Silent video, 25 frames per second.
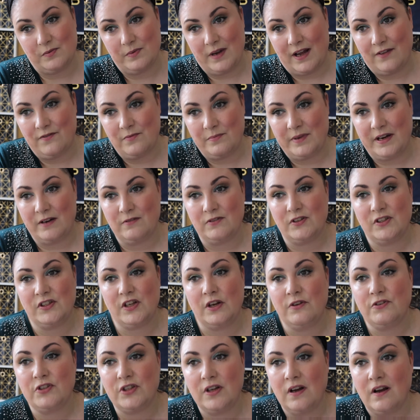We haven't been able to
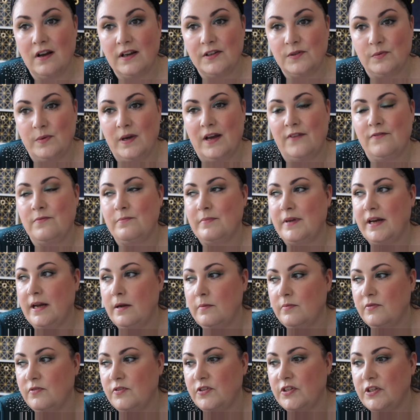socialise. We haven't been
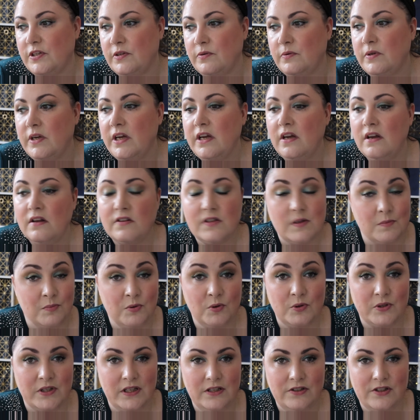able to
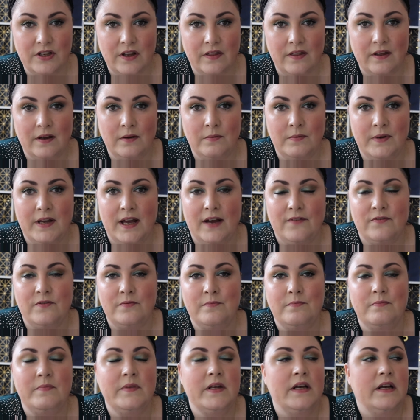support each other. We
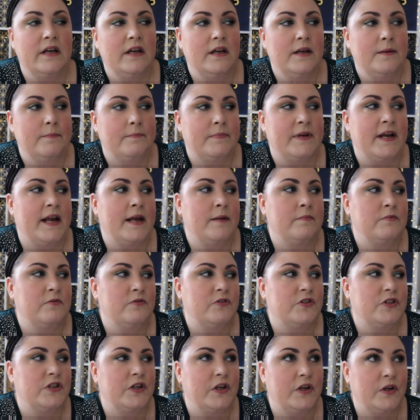haven't been able
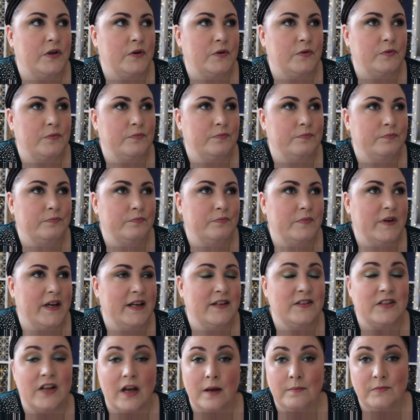to,
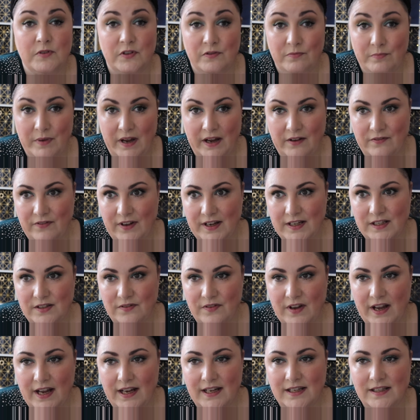in terms of being face to
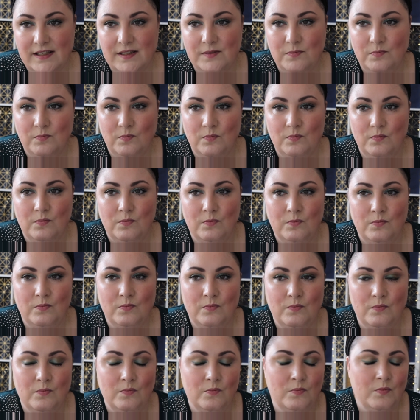face,
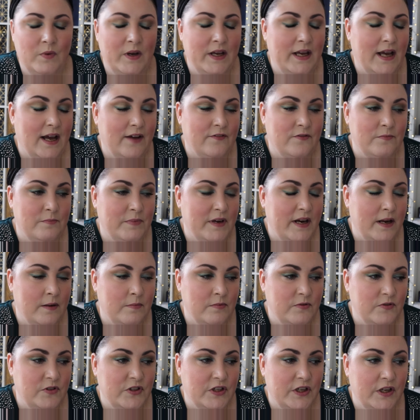we haven't been
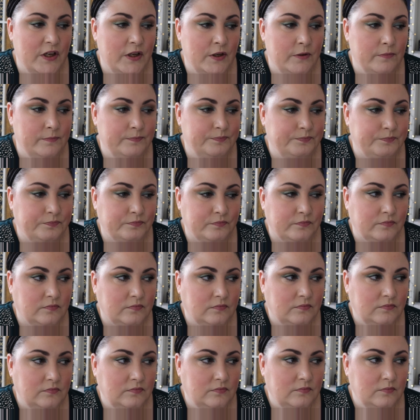able to
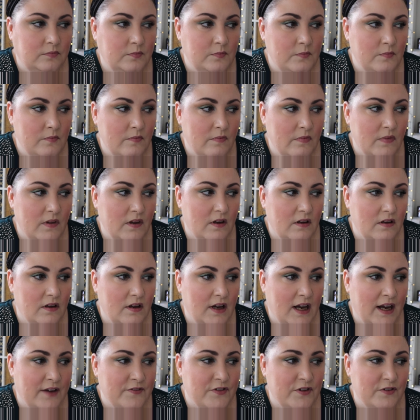
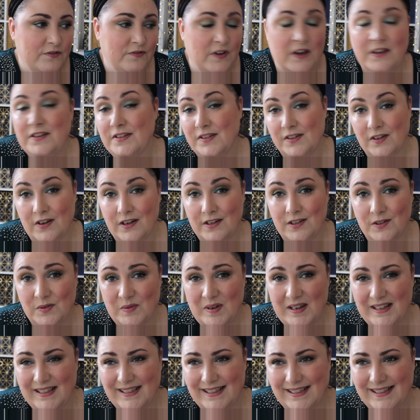have the fun side as
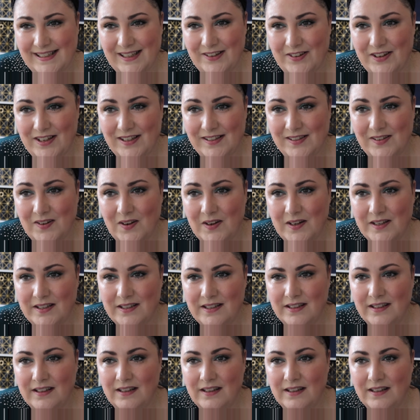well as the serious side.